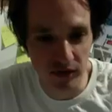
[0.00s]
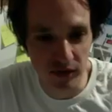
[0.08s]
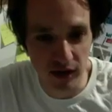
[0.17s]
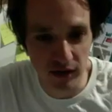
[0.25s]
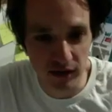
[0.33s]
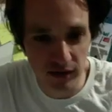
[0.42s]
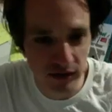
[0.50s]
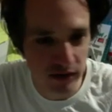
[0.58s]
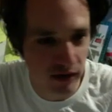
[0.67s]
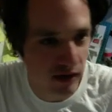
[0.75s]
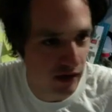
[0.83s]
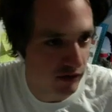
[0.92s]
and said
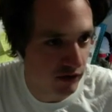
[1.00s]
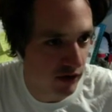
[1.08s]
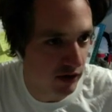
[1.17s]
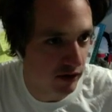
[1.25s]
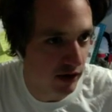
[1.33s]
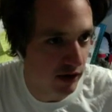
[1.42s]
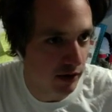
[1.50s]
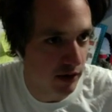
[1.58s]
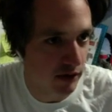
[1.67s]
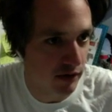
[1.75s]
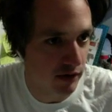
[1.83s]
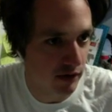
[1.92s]
a friend
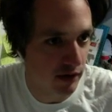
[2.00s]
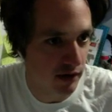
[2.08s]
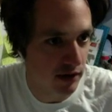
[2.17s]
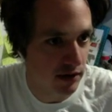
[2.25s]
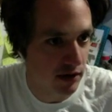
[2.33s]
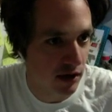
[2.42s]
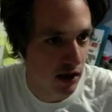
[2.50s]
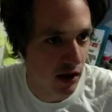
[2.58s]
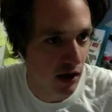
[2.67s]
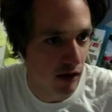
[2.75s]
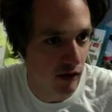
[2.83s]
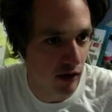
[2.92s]
recommended doing this.
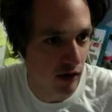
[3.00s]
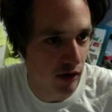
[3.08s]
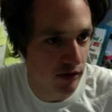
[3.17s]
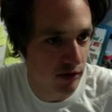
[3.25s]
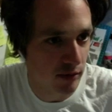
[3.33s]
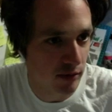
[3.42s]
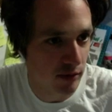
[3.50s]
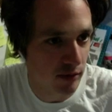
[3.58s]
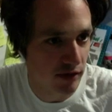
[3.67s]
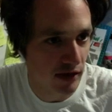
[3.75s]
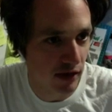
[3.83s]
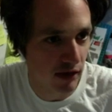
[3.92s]
I wrote to them
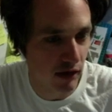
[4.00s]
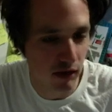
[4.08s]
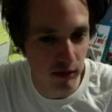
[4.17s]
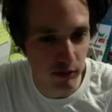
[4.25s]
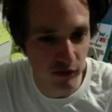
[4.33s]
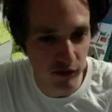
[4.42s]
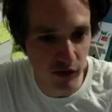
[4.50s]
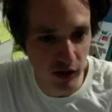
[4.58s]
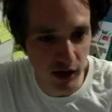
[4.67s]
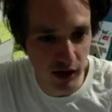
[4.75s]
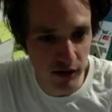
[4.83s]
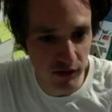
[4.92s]
and said, "Oh, I'm
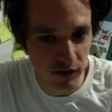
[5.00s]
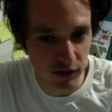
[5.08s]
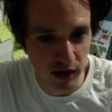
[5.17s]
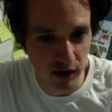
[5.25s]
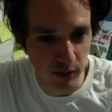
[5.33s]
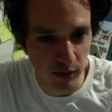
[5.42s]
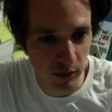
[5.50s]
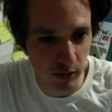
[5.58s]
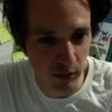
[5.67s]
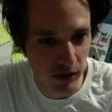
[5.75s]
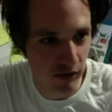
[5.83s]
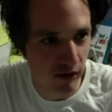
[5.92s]
freelance, and
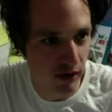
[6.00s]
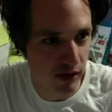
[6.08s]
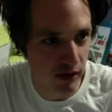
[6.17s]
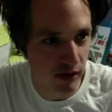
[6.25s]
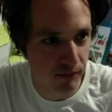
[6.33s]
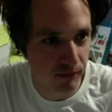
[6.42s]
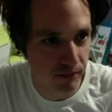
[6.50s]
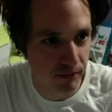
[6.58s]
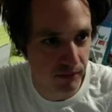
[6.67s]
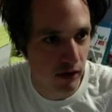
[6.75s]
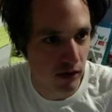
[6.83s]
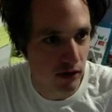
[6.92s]
apparently
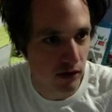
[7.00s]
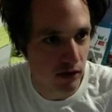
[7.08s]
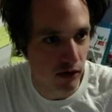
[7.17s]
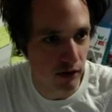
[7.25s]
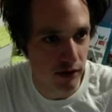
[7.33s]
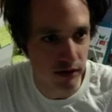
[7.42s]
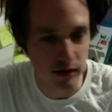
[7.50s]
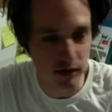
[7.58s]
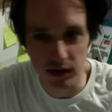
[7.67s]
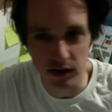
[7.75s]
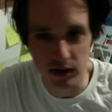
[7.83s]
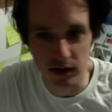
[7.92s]

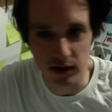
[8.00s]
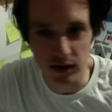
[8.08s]
during the